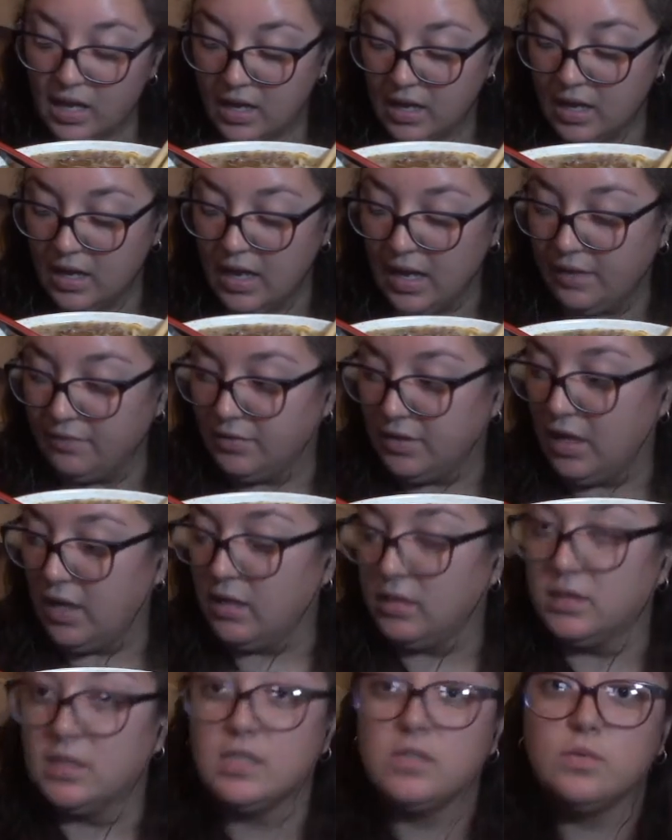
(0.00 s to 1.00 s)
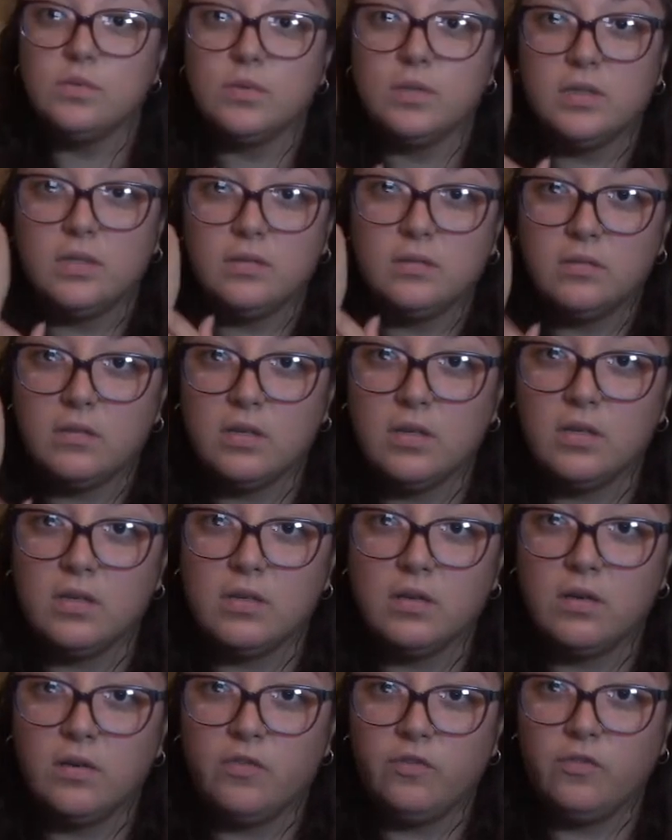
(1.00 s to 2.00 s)
I've got this one
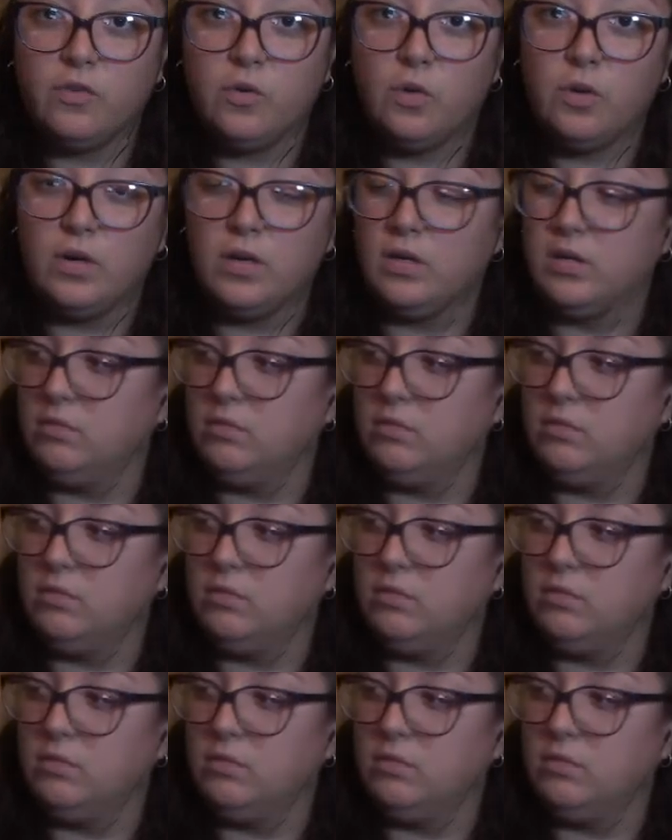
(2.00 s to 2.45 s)
for,